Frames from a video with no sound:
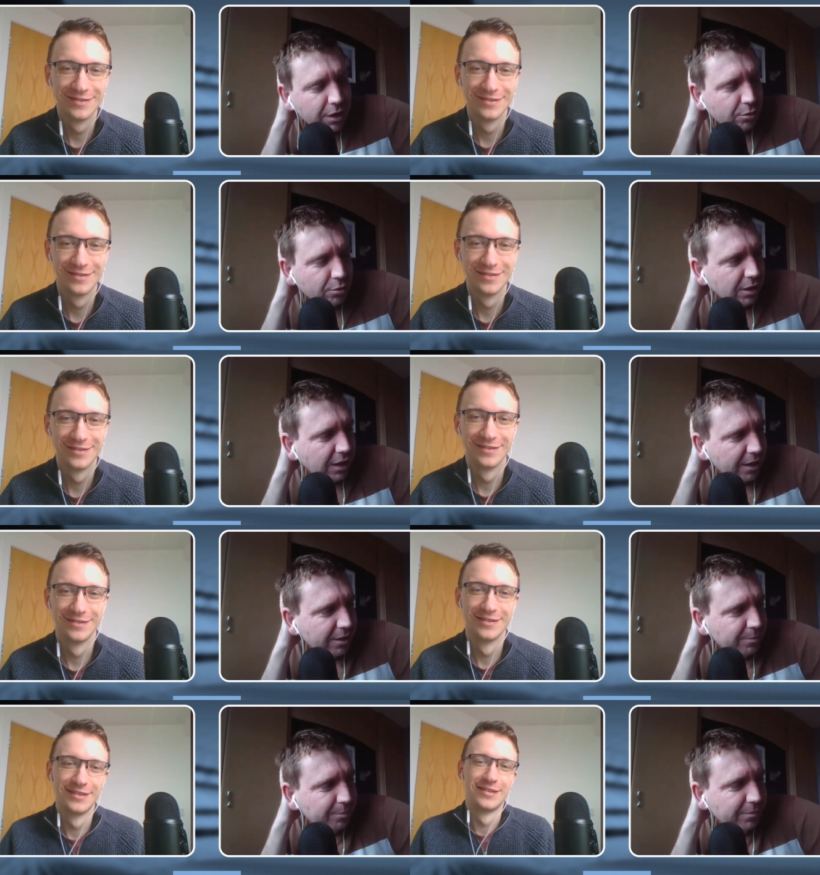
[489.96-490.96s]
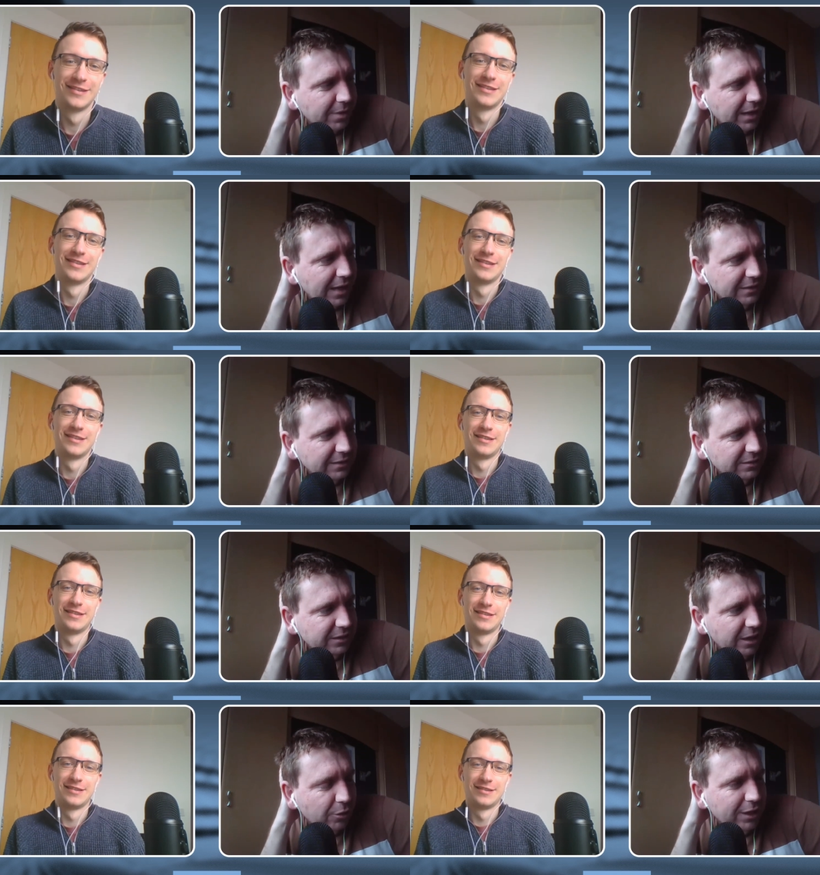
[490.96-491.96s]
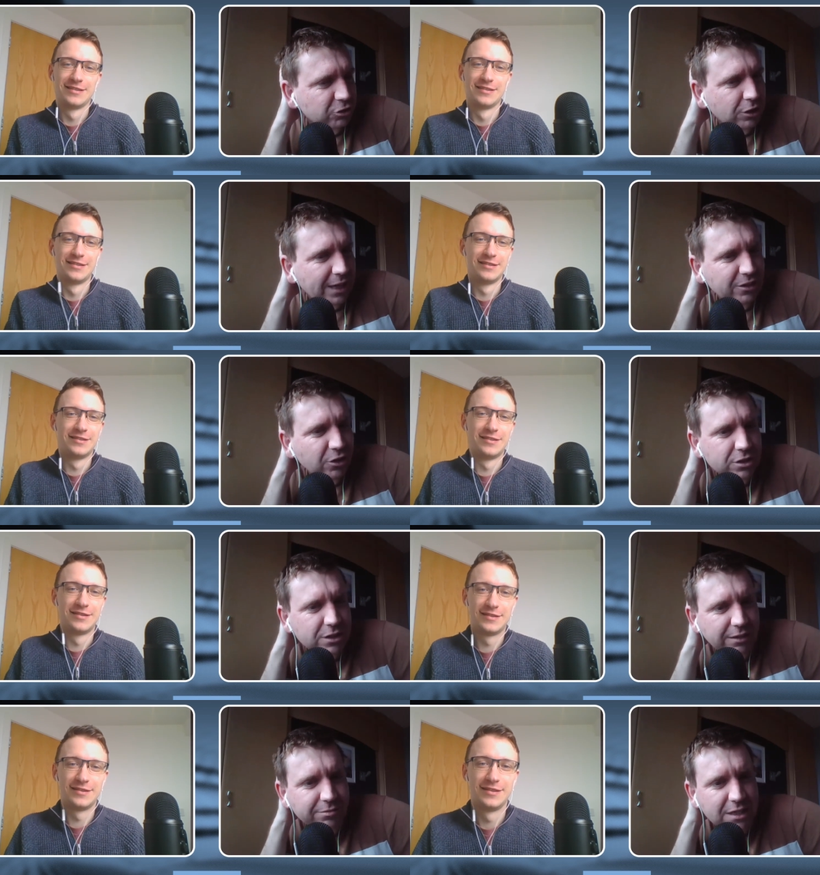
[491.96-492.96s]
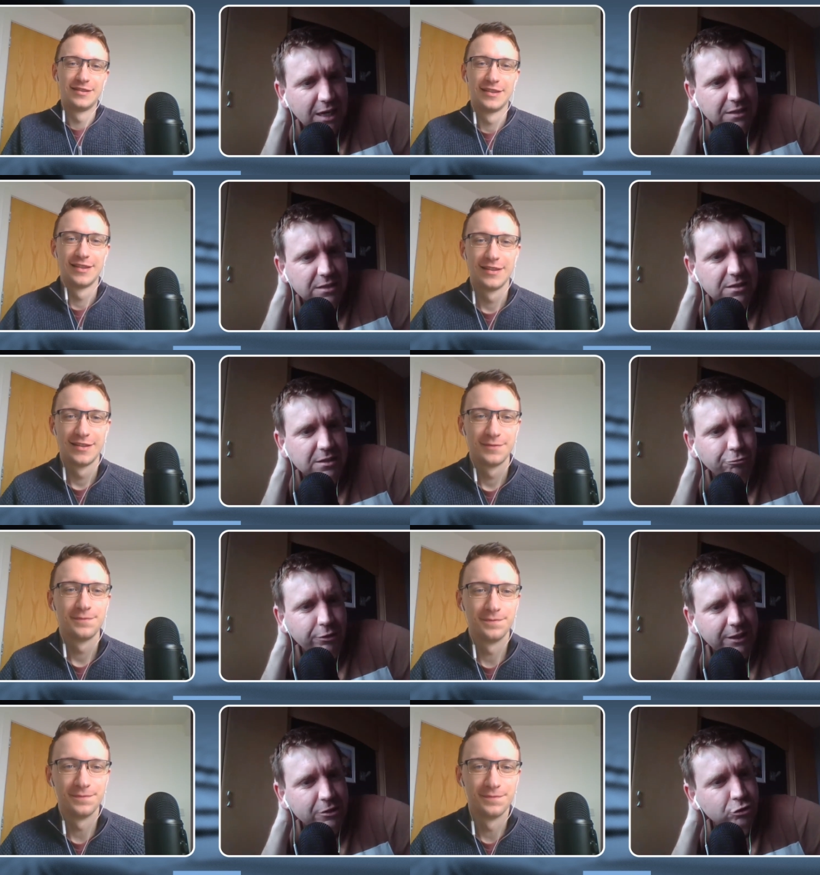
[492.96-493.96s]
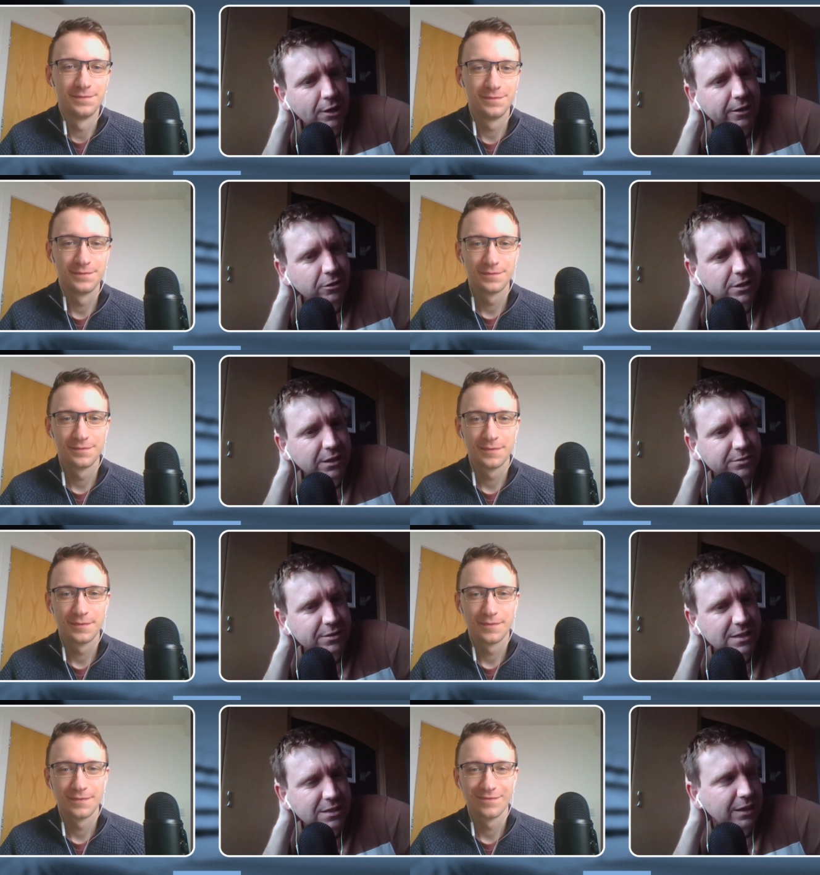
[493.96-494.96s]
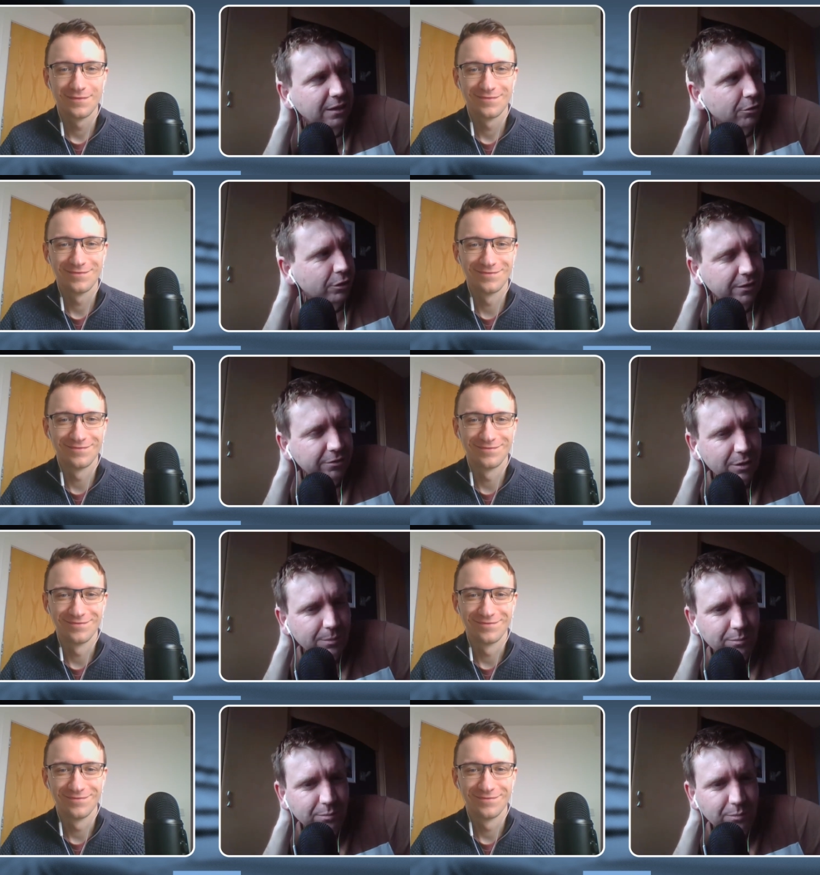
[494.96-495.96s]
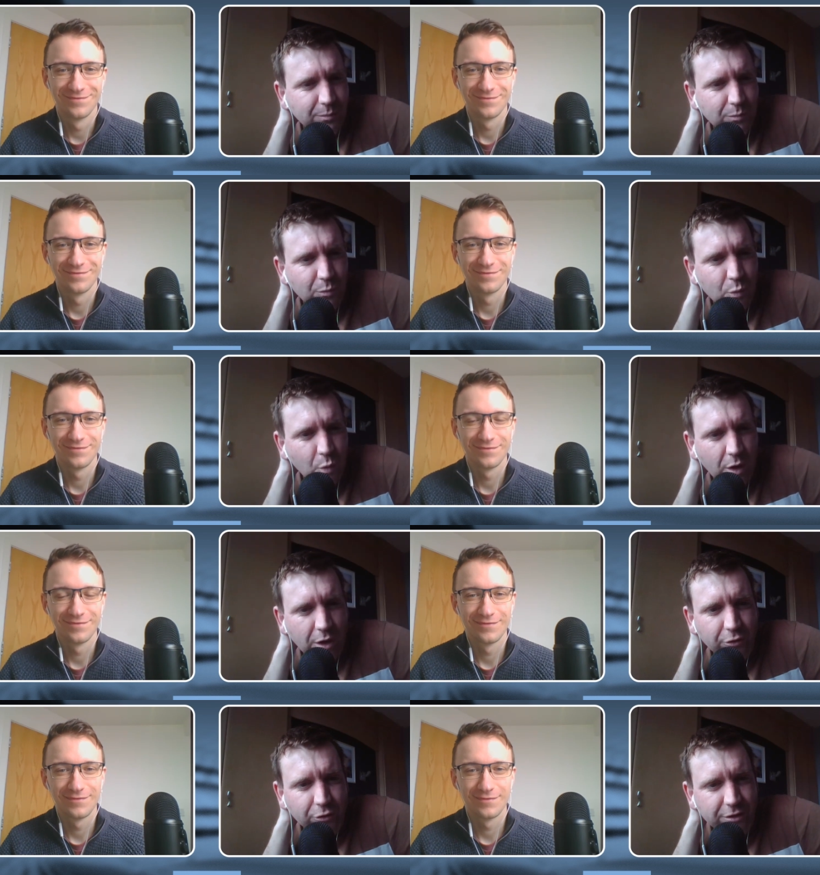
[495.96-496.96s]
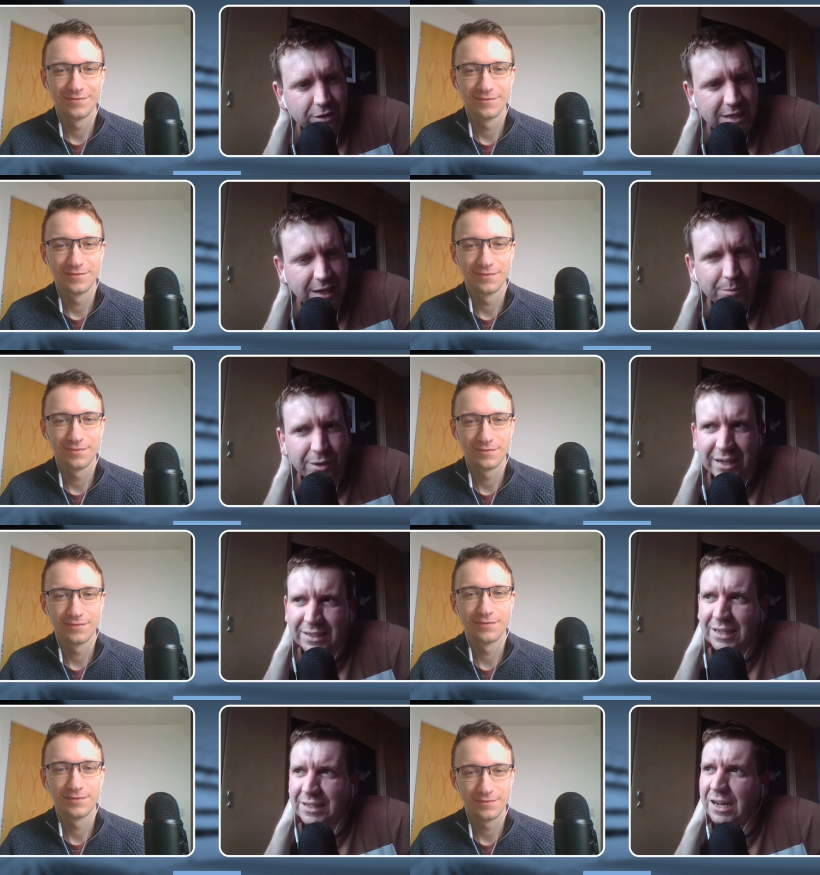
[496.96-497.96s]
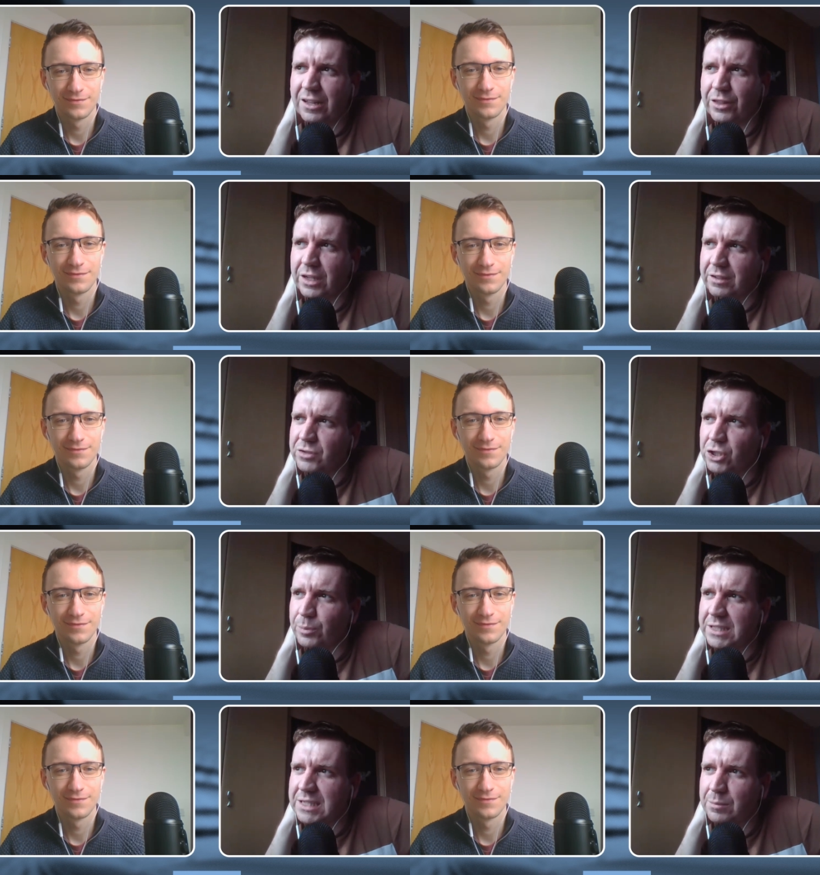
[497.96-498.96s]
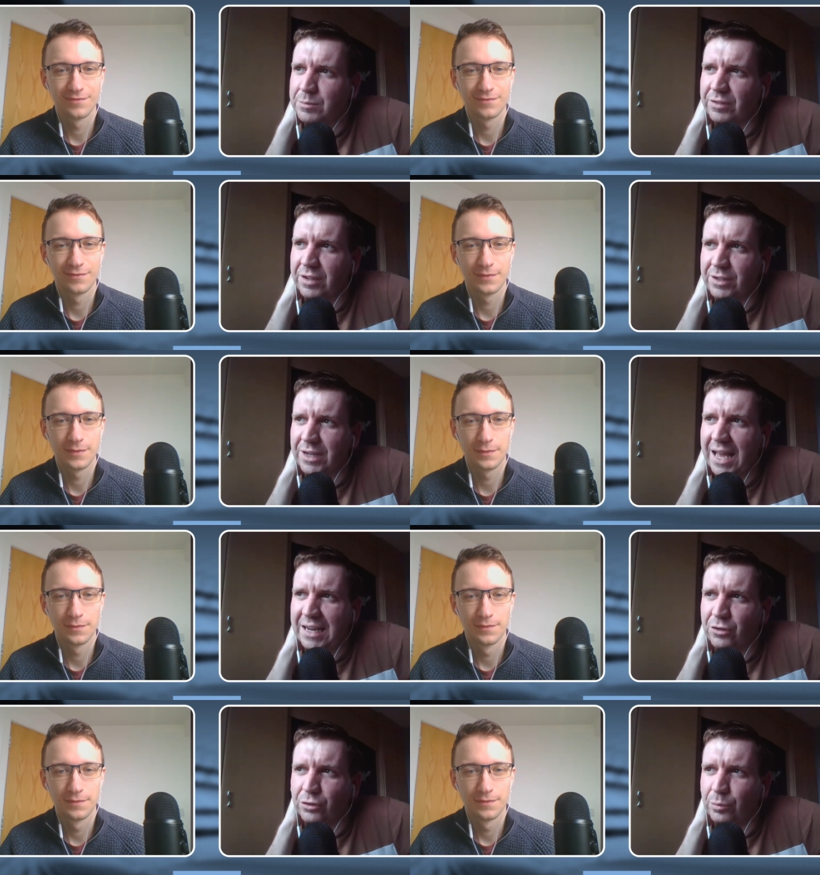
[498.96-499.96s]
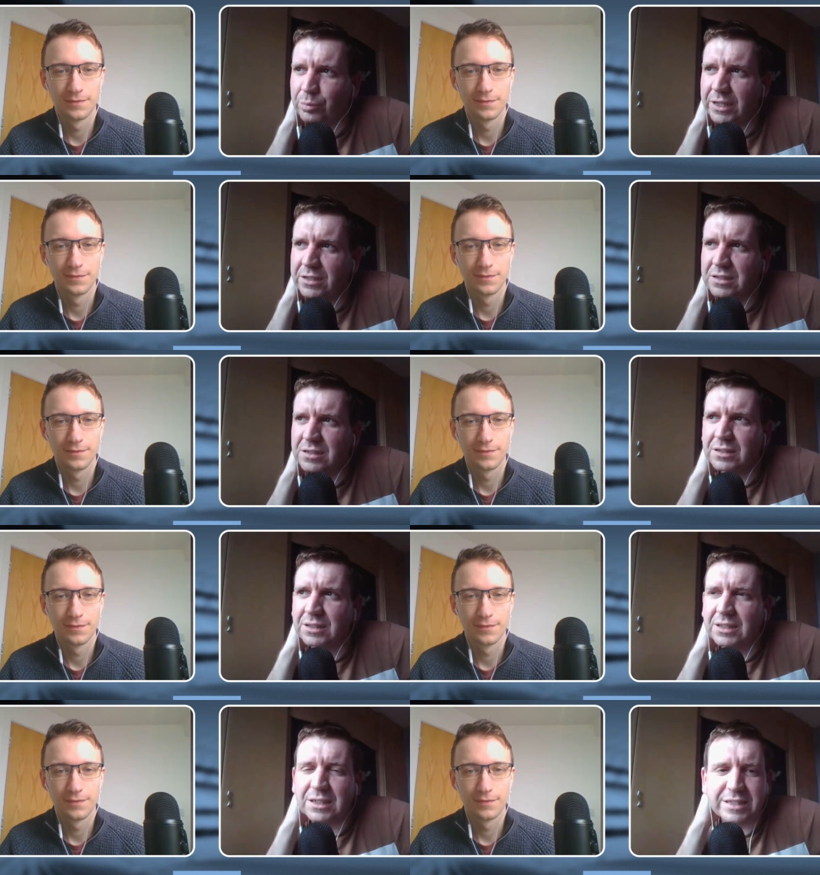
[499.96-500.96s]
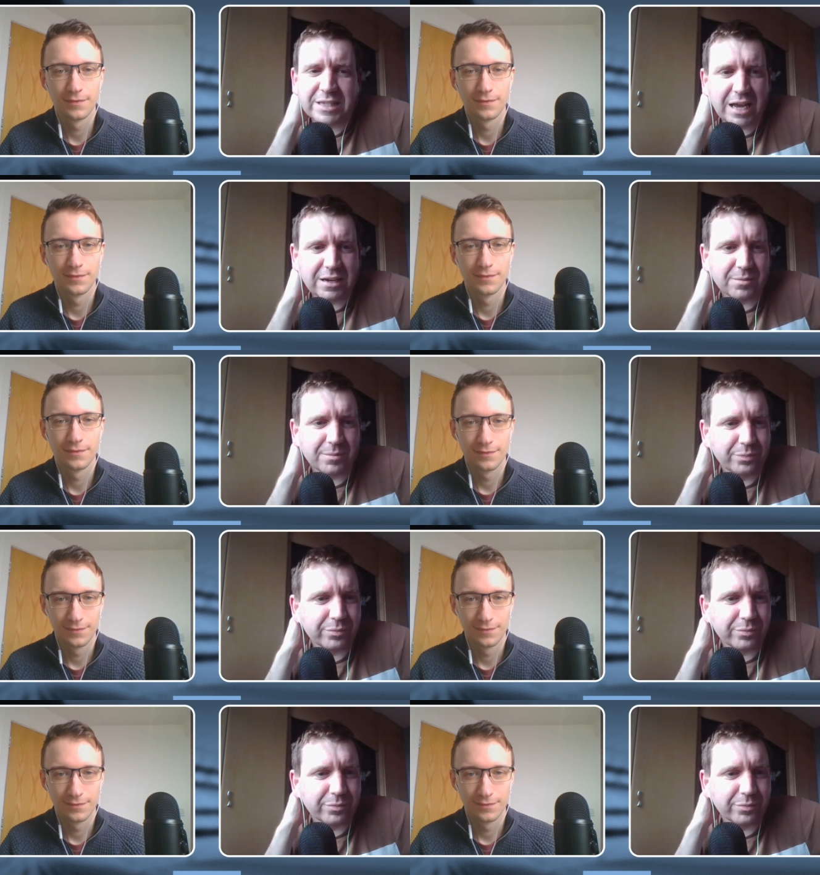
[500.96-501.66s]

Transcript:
Speaker 1: no. Um, and, you know, I try not to give 10s. I really try not to give 10s. I think I've only given him one other 10, but I, I can't think of too many times I've given any other players 10.